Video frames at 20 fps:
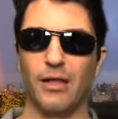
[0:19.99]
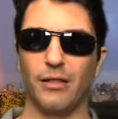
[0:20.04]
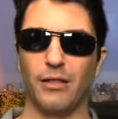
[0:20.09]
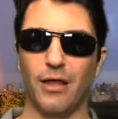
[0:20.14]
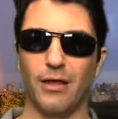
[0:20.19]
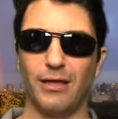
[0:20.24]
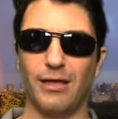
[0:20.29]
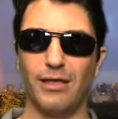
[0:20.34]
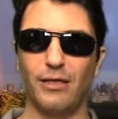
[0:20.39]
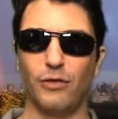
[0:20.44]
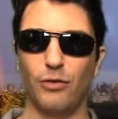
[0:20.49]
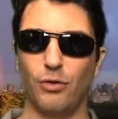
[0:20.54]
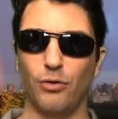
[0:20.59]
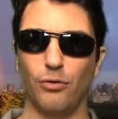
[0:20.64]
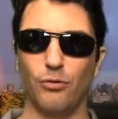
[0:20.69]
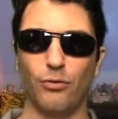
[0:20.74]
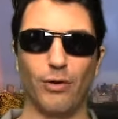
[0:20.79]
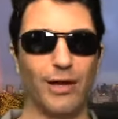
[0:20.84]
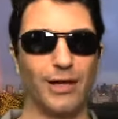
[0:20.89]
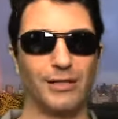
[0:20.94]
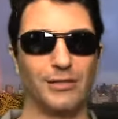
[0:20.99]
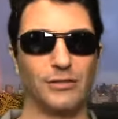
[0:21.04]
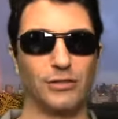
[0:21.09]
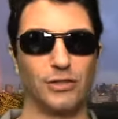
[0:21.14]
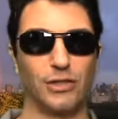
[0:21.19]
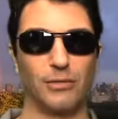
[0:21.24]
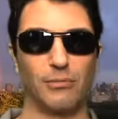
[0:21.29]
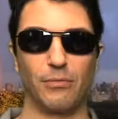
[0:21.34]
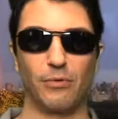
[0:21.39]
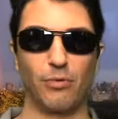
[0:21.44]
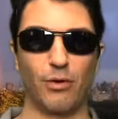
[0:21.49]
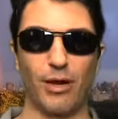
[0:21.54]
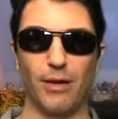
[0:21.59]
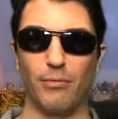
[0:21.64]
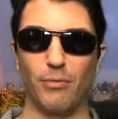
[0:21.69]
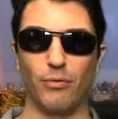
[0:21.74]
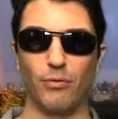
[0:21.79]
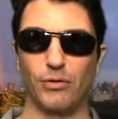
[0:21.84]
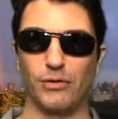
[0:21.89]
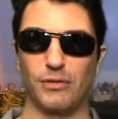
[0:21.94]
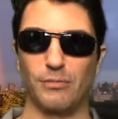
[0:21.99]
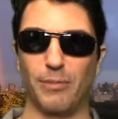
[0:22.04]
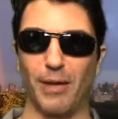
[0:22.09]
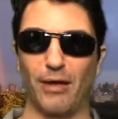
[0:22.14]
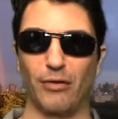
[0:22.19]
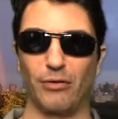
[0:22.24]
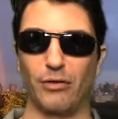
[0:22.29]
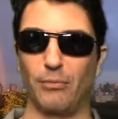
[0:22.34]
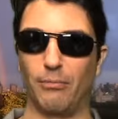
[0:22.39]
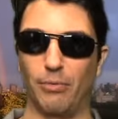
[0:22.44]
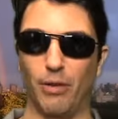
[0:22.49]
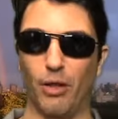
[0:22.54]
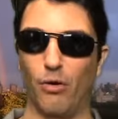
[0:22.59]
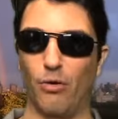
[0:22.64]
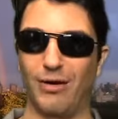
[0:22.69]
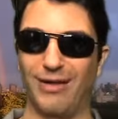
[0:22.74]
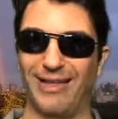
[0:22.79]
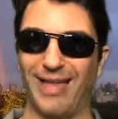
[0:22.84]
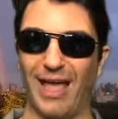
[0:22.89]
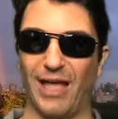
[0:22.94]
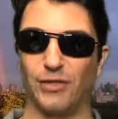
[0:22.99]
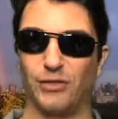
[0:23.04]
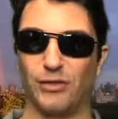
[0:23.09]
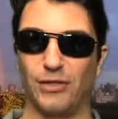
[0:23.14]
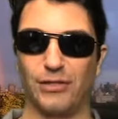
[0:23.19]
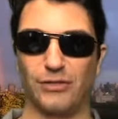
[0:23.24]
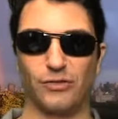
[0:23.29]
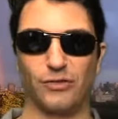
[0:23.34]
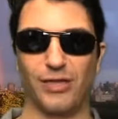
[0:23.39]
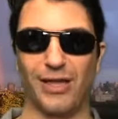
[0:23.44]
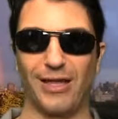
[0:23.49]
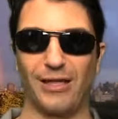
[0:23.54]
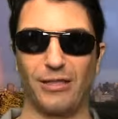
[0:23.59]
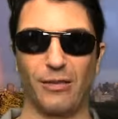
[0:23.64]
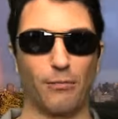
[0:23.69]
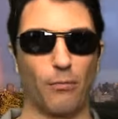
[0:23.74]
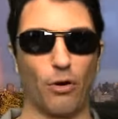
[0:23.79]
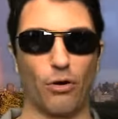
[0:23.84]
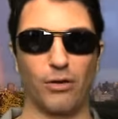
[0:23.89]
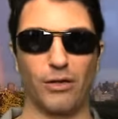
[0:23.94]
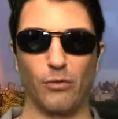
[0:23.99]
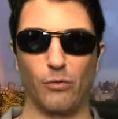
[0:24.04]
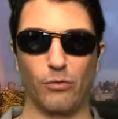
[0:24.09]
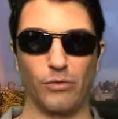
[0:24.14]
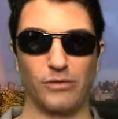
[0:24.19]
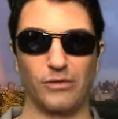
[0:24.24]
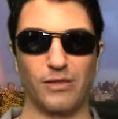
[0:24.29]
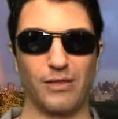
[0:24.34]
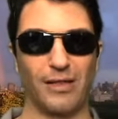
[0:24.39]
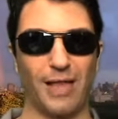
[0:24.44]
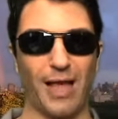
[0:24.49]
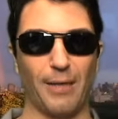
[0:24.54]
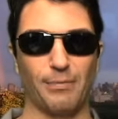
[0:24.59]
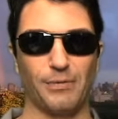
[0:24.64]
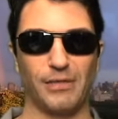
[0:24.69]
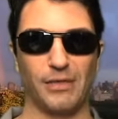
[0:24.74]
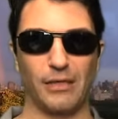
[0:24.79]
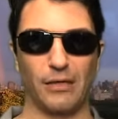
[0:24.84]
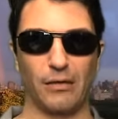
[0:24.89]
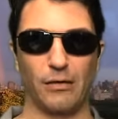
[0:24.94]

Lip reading: Lucky, too, as Jim Cramer was about to blow a gasket saying the market was collapsing.